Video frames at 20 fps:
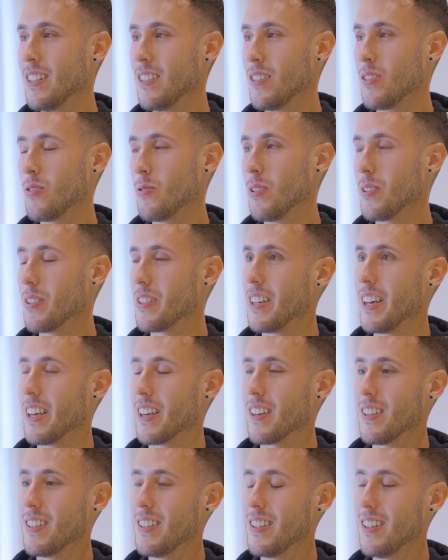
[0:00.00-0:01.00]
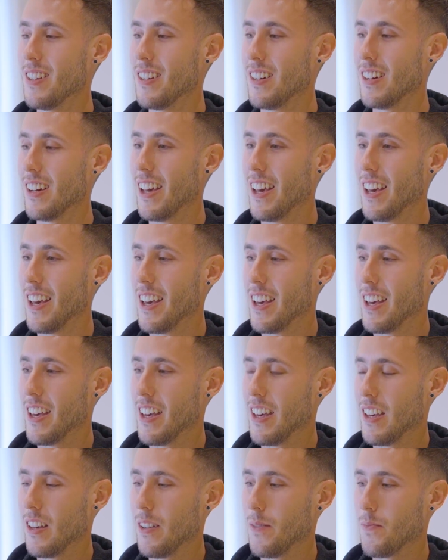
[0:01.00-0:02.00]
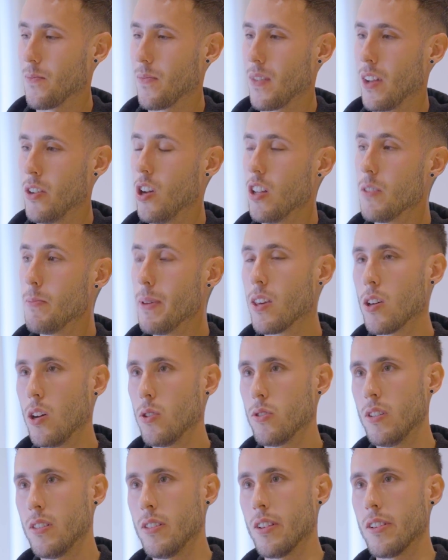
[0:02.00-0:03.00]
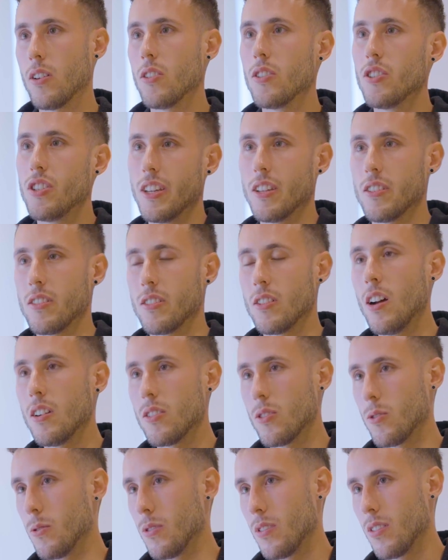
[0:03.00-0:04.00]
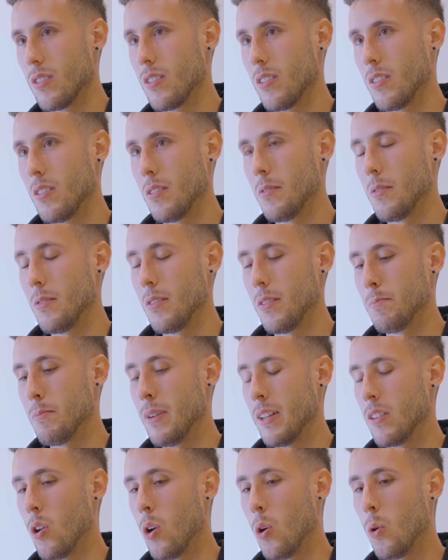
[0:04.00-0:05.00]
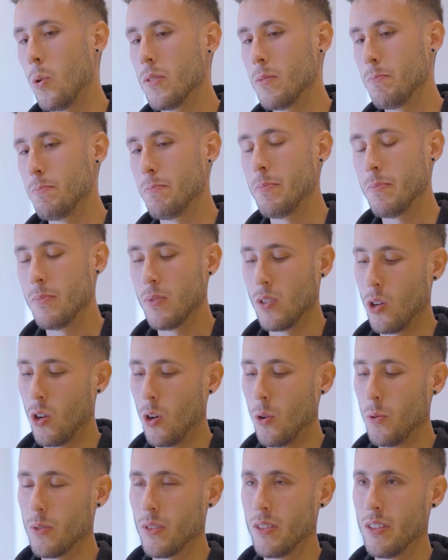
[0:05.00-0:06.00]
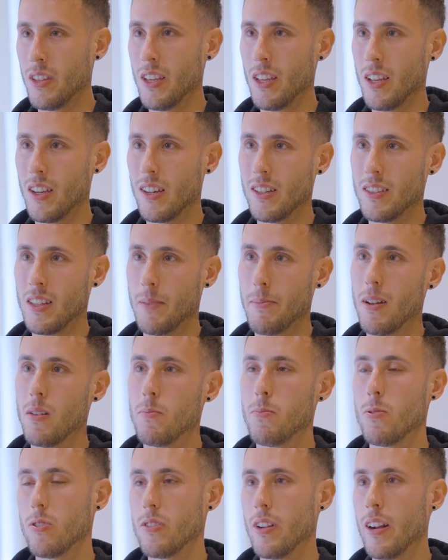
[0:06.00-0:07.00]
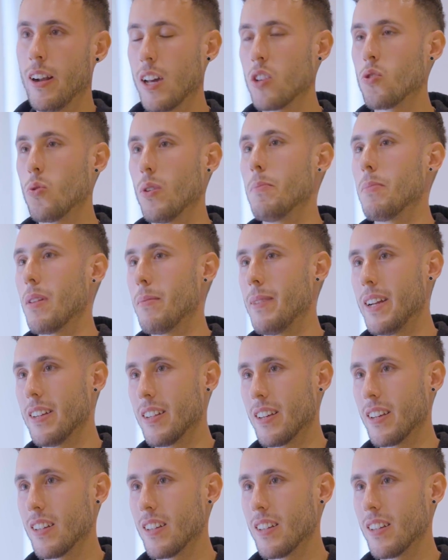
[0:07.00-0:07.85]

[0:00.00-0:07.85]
is a strong say. Because not because the technology is not good, but how the developers are actually implementing